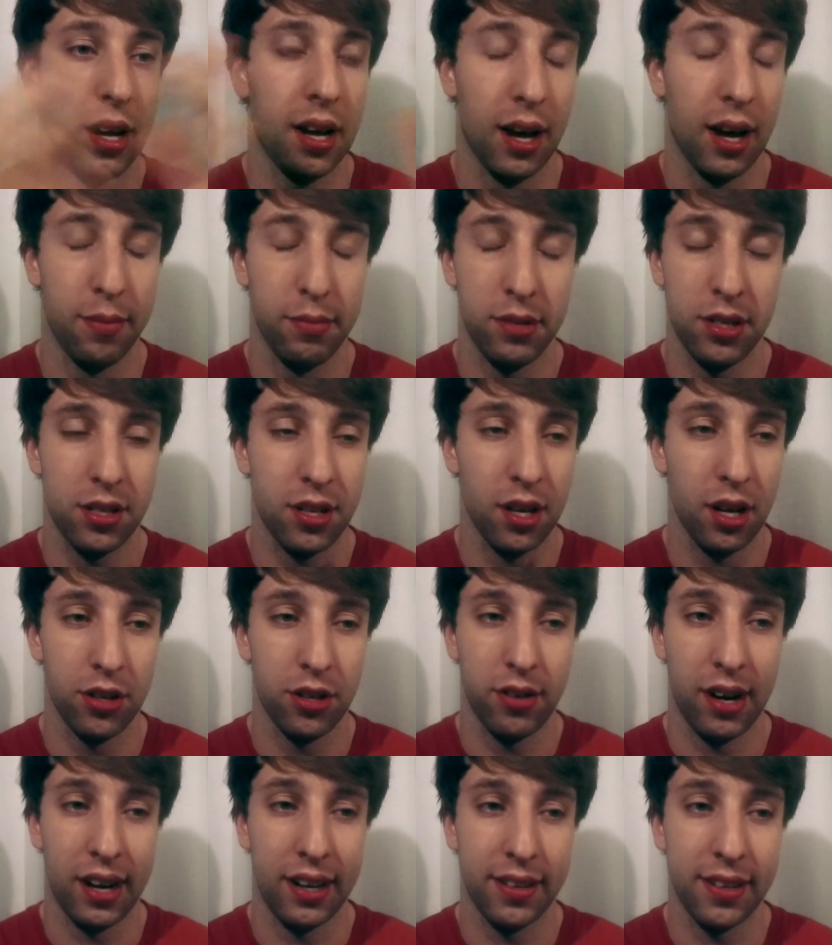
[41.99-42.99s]
I'm just going to
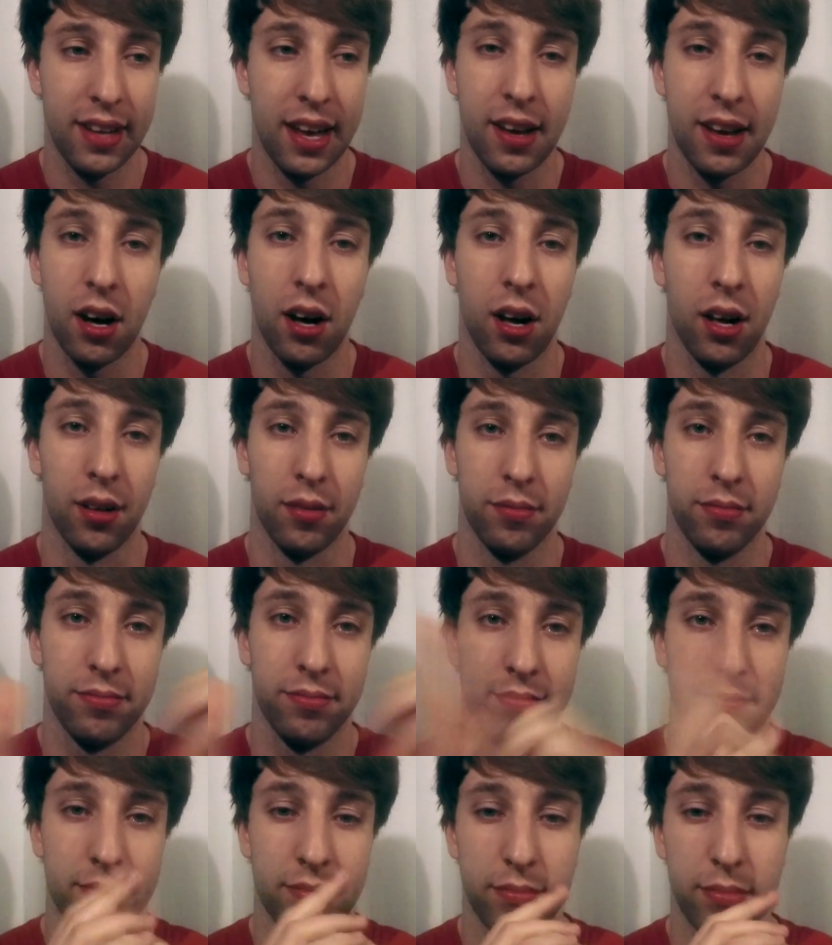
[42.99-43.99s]
try and stay calm,
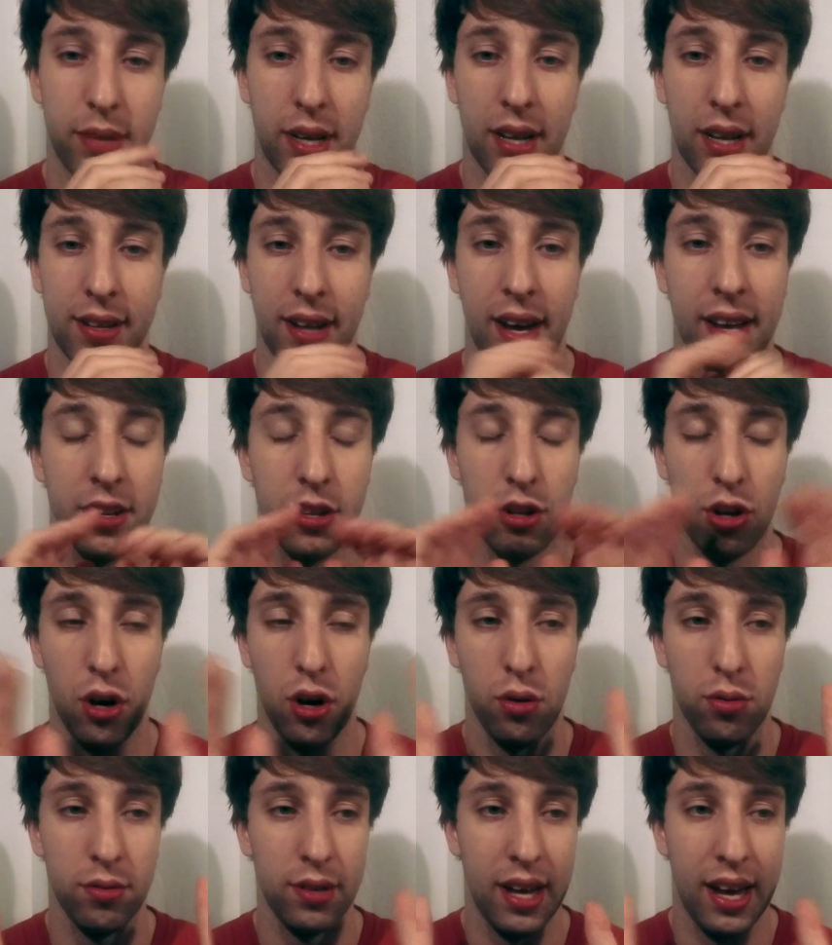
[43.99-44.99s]
because I
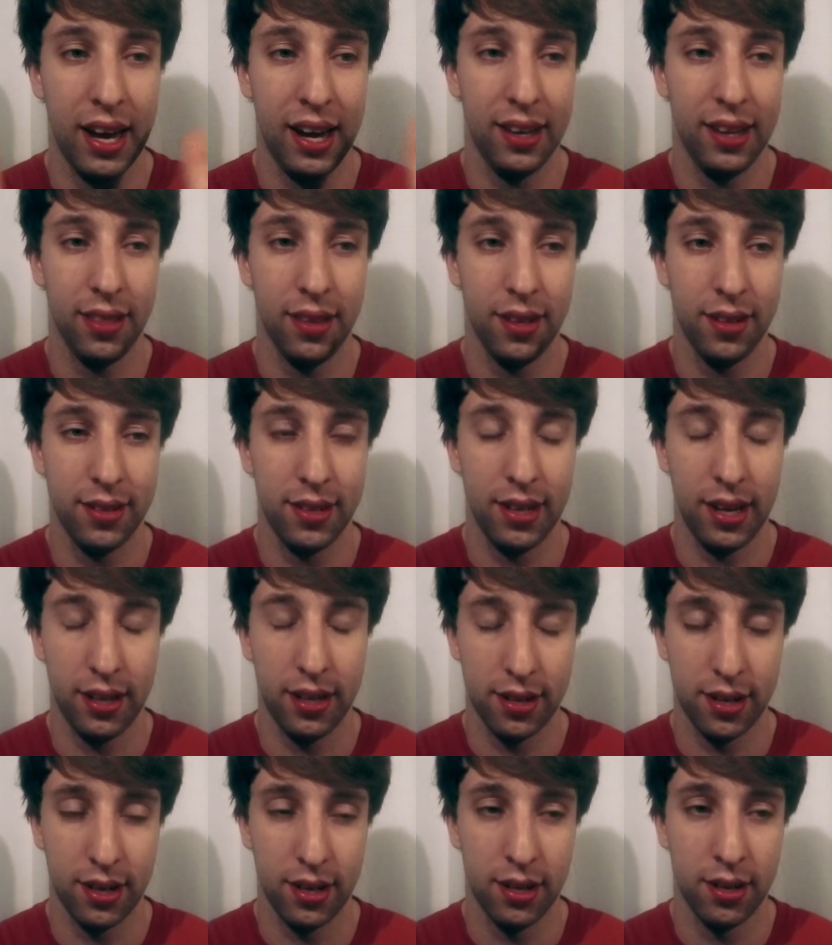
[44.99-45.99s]
don't hate this
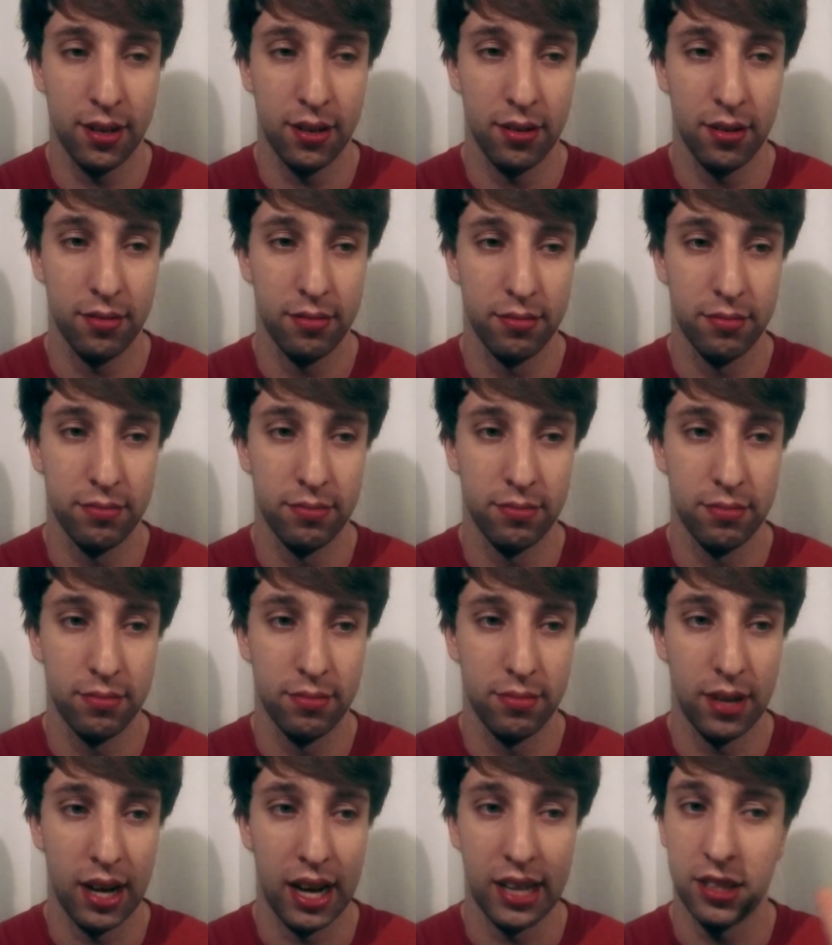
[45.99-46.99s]
season,
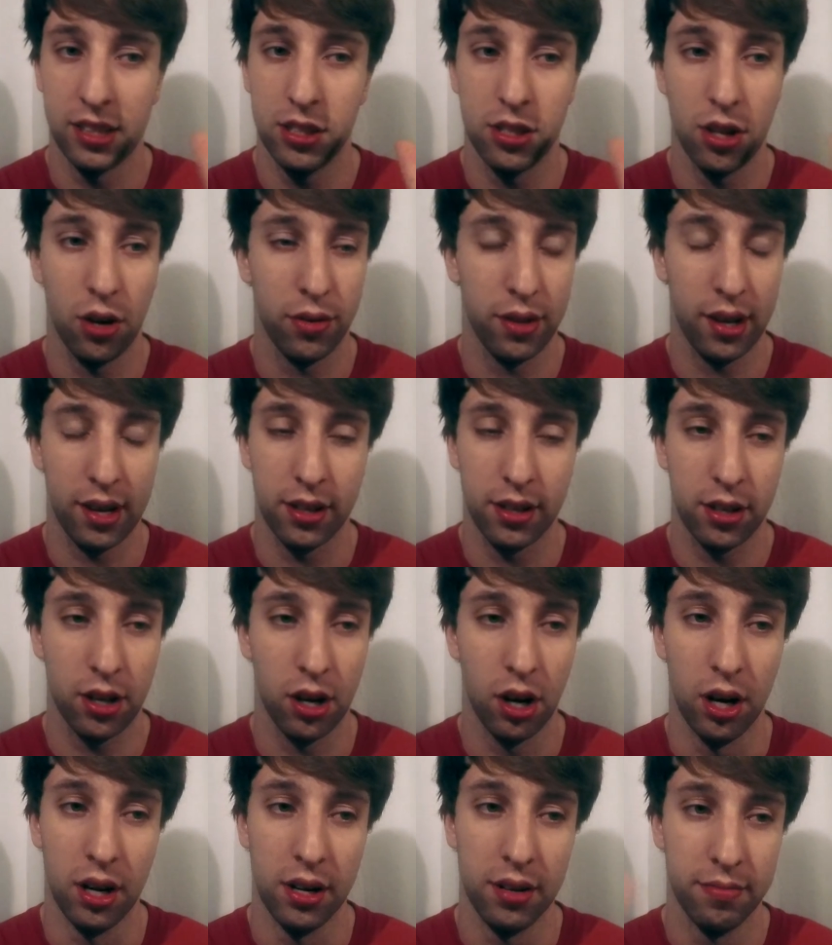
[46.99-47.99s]
I just don't think it's
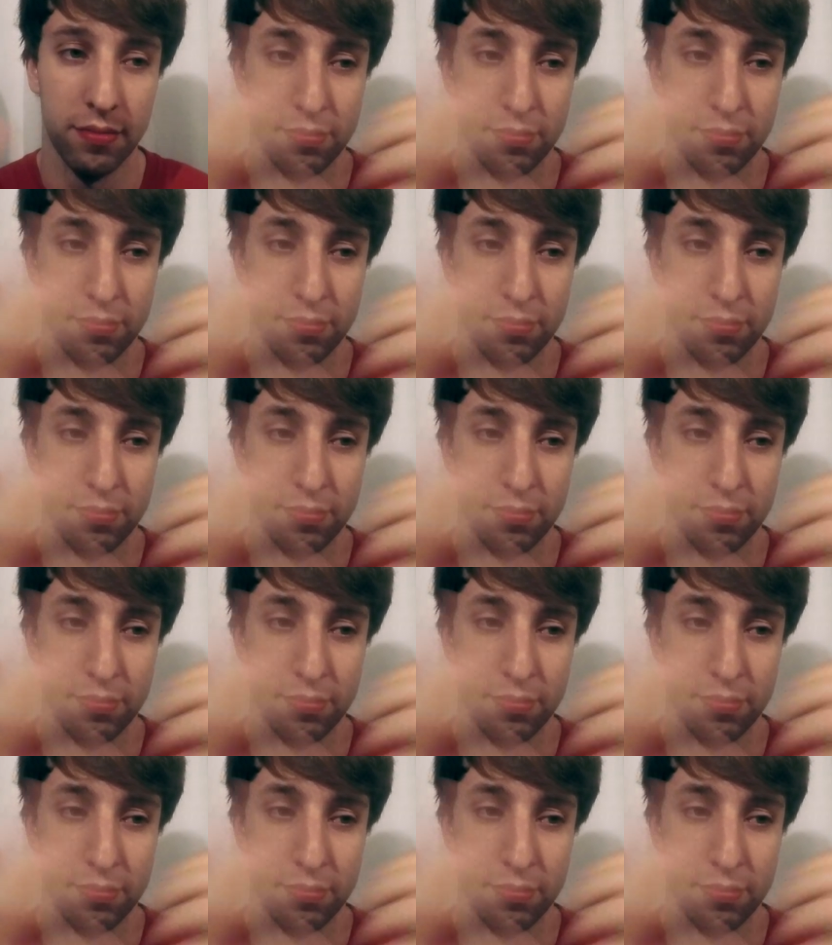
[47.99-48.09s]
good.